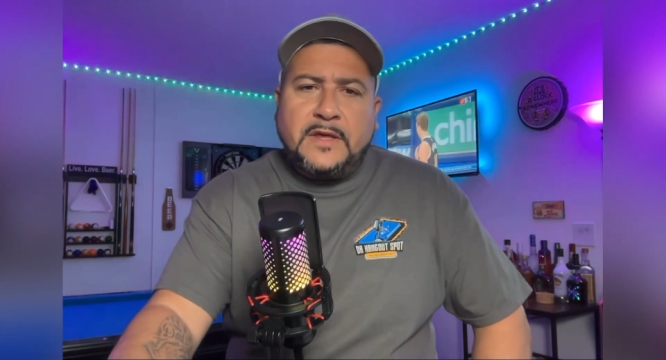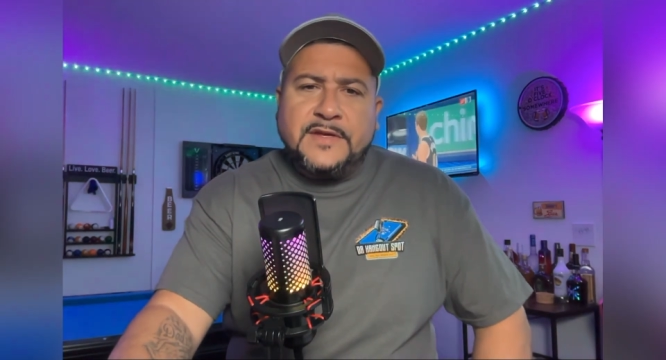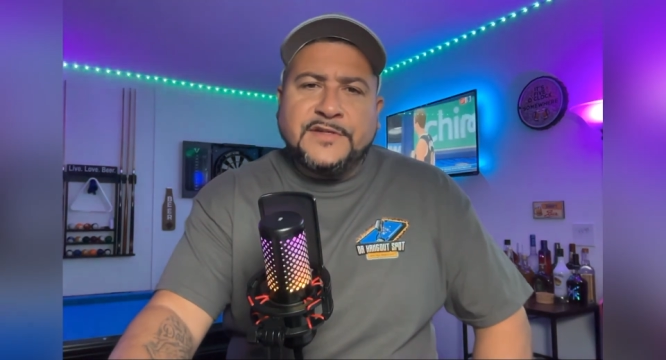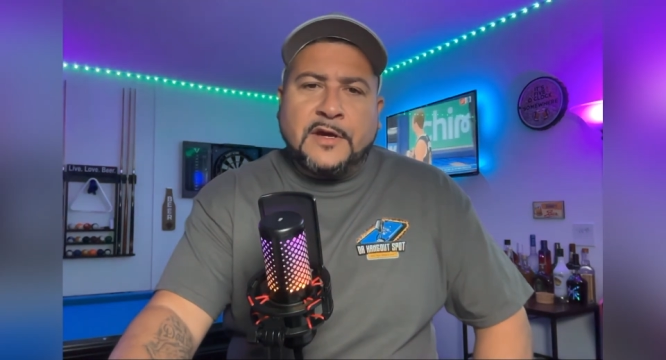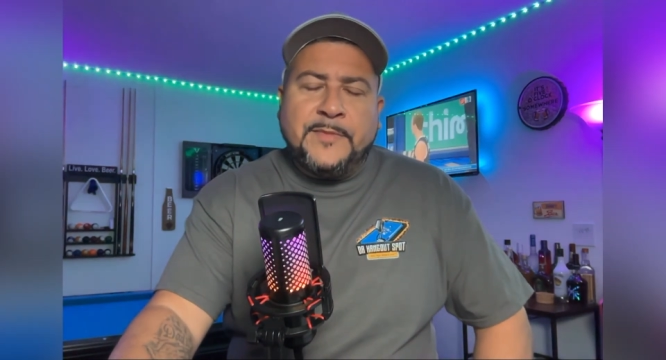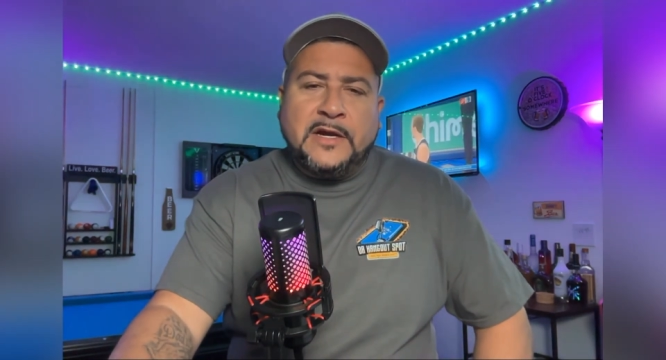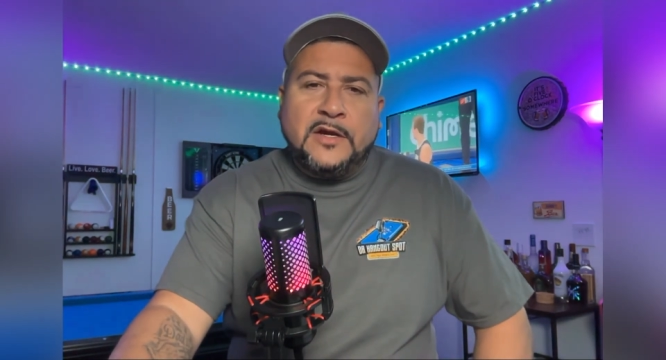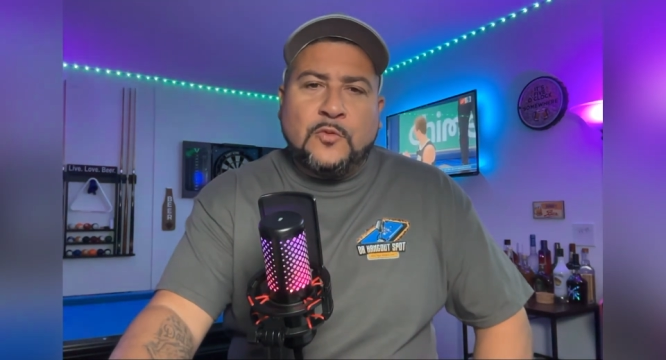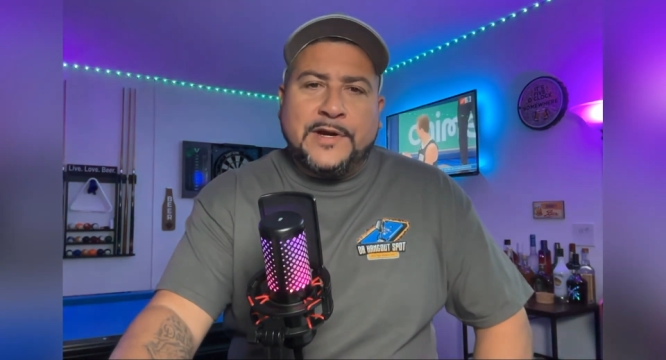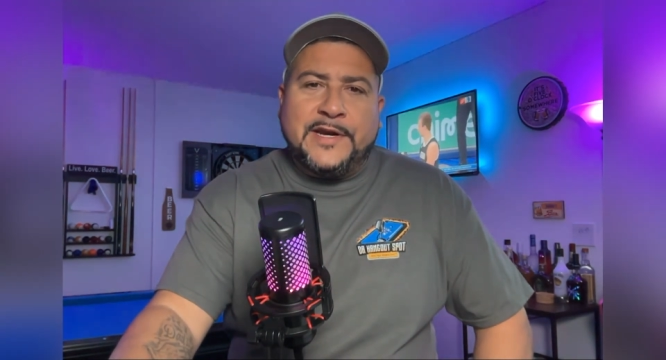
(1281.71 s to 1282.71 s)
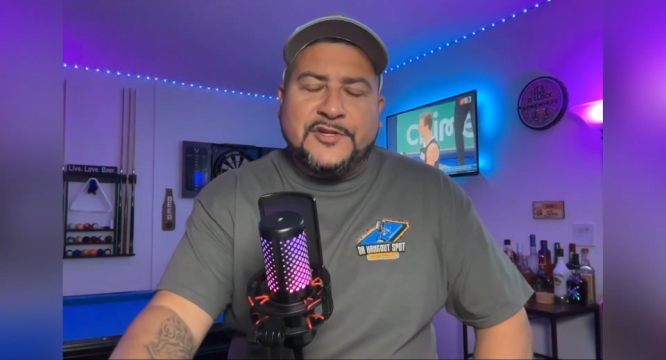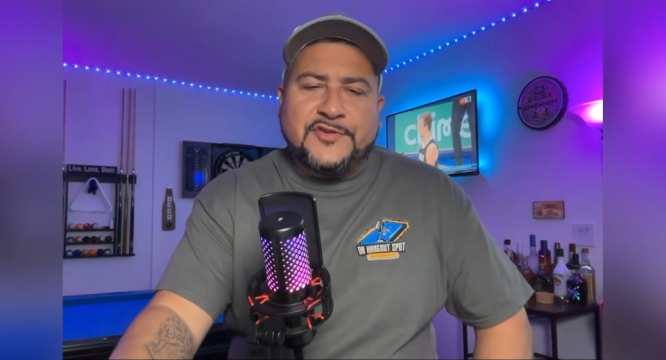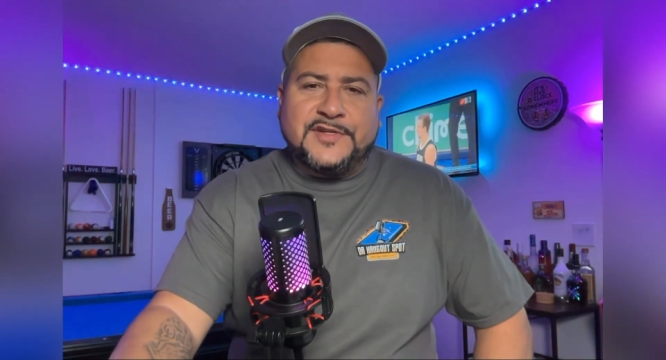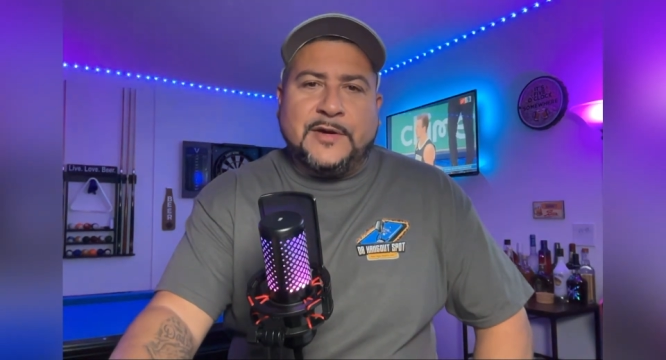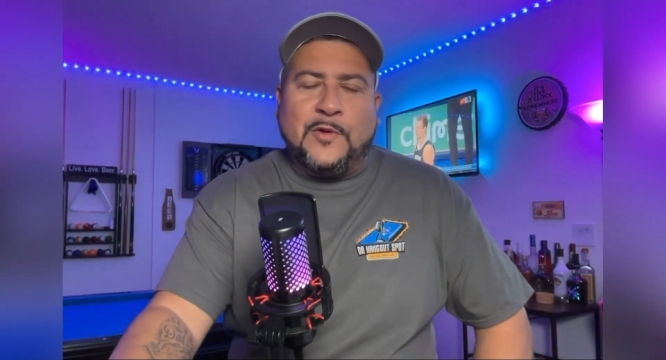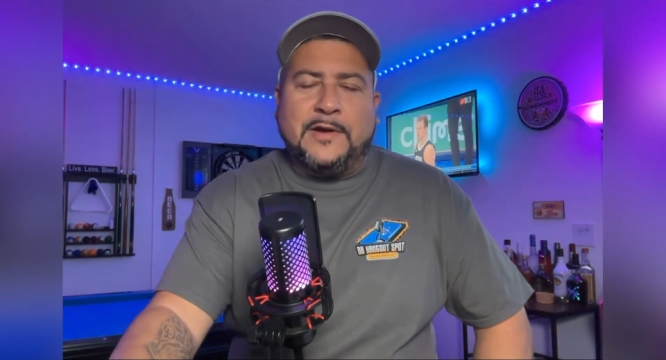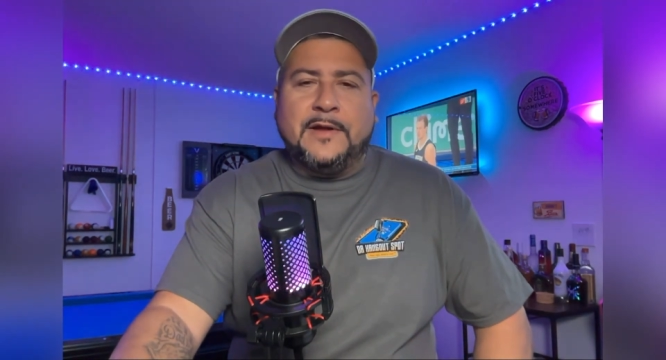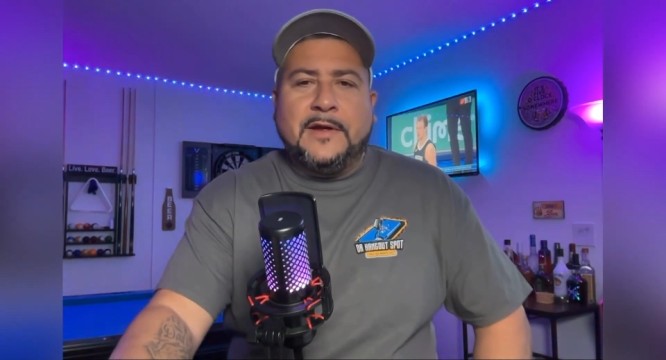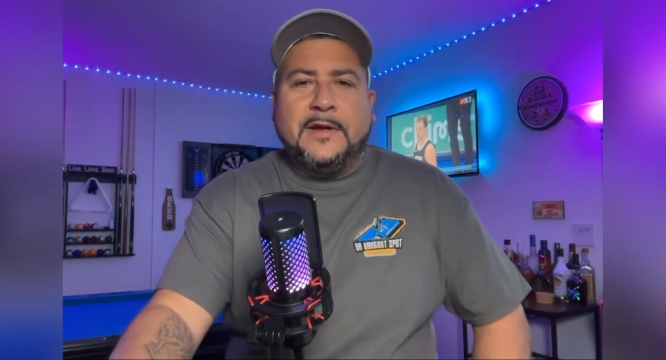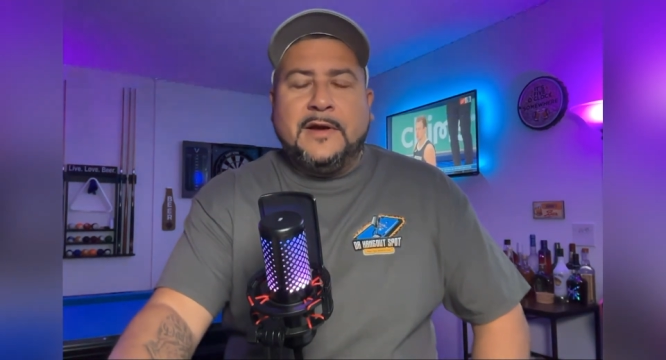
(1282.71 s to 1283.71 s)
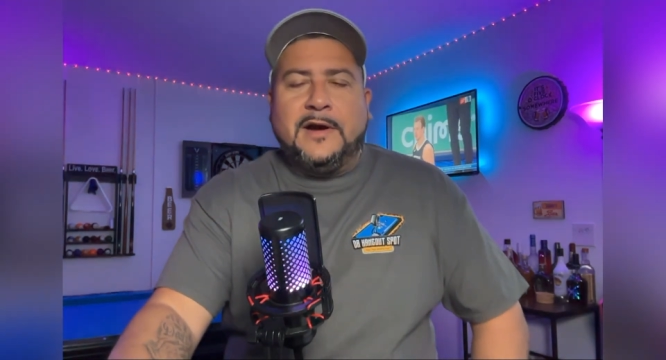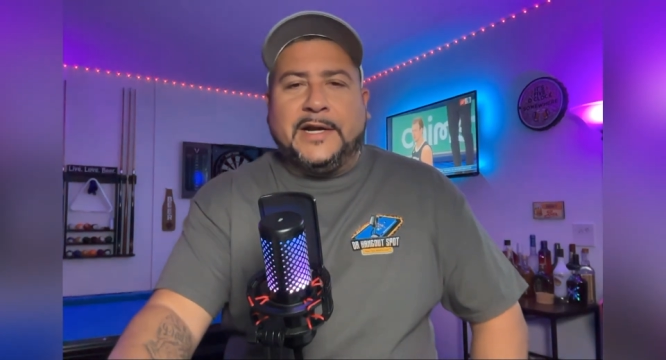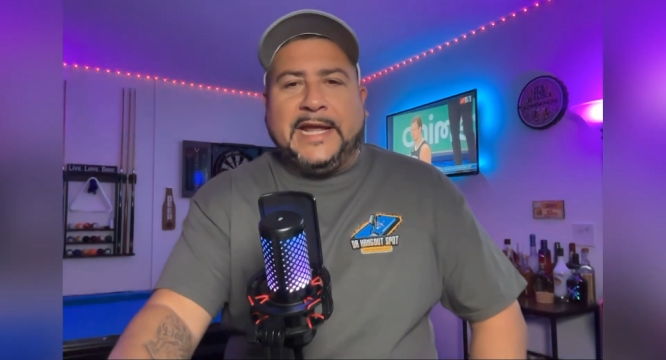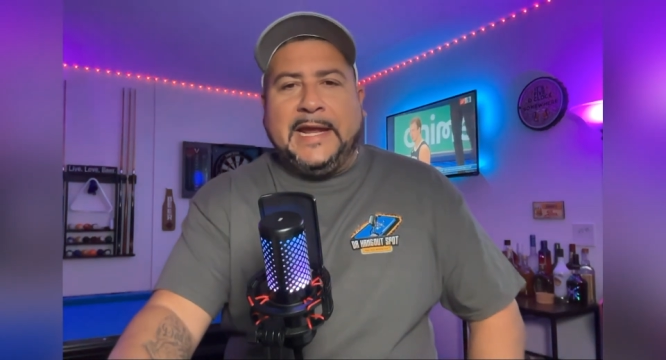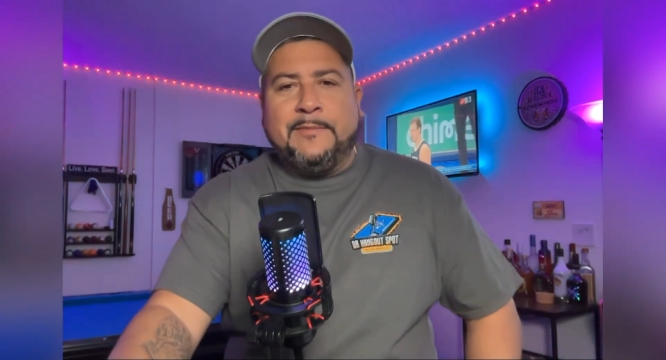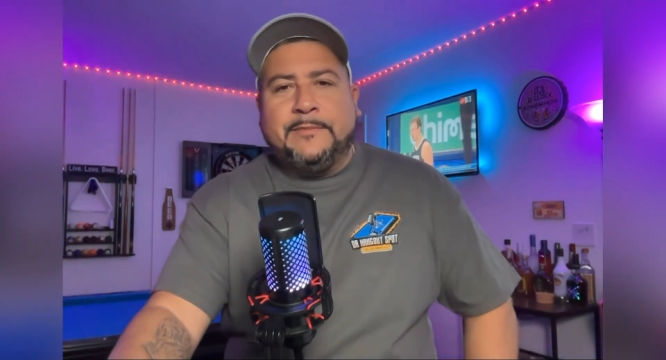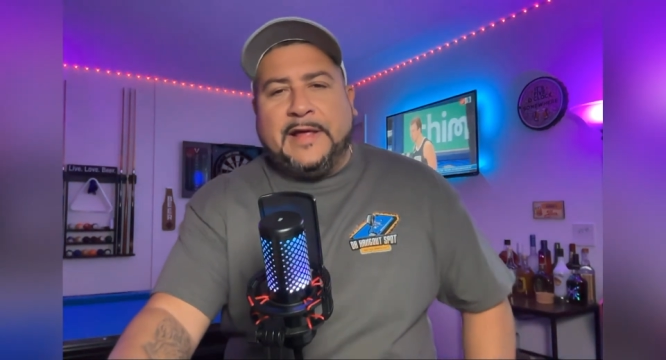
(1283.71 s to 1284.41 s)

It's going to be a good one, an interesting one. A game